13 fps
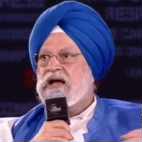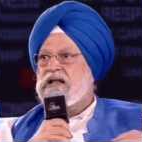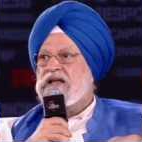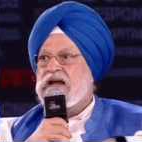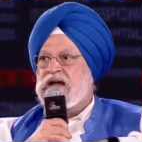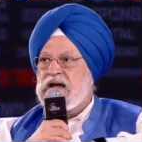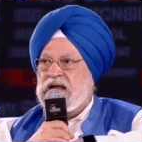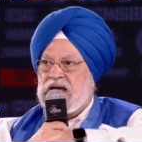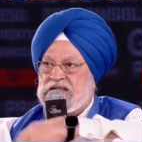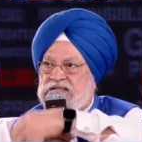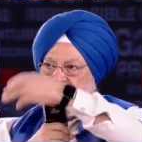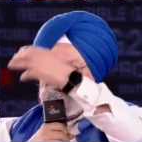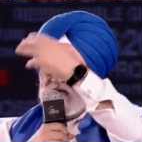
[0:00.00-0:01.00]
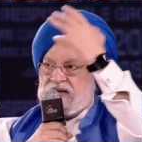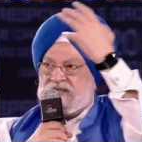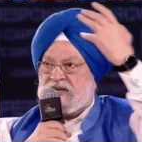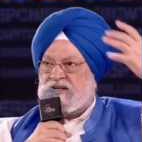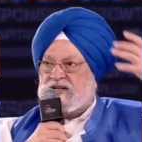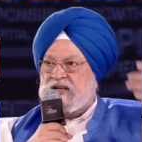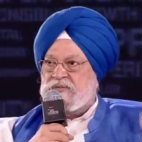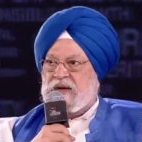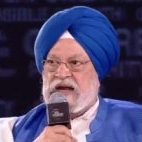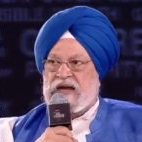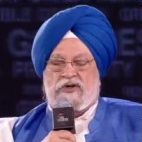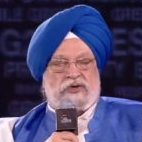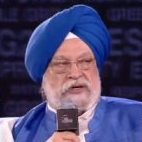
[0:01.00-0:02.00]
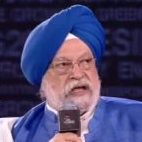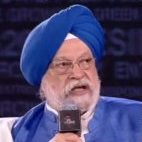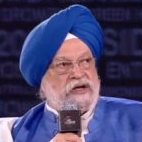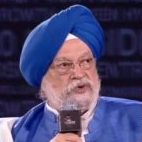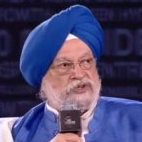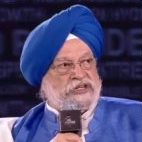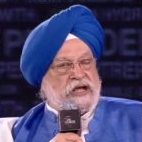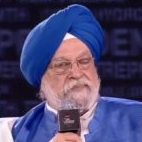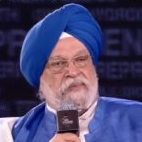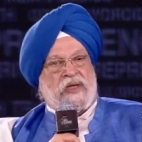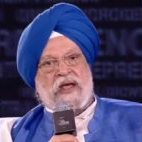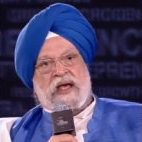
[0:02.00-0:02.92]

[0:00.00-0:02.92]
uh, the India's infrastructure is beginning to take a new shape,